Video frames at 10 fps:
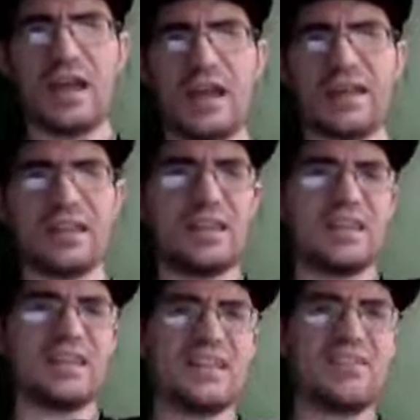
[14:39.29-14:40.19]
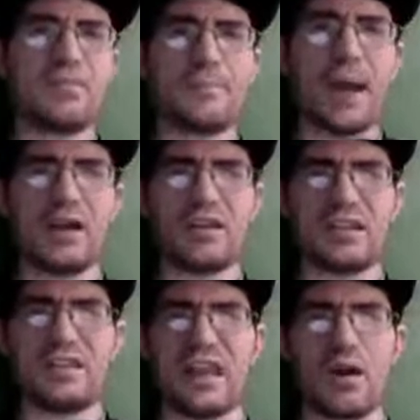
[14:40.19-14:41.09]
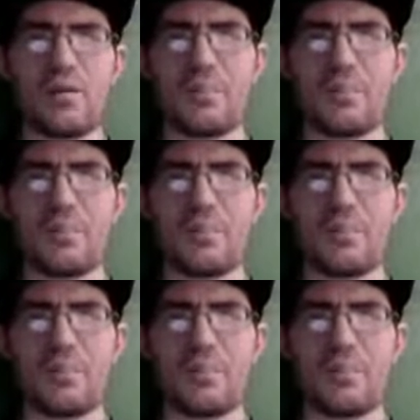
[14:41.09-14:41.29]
And and now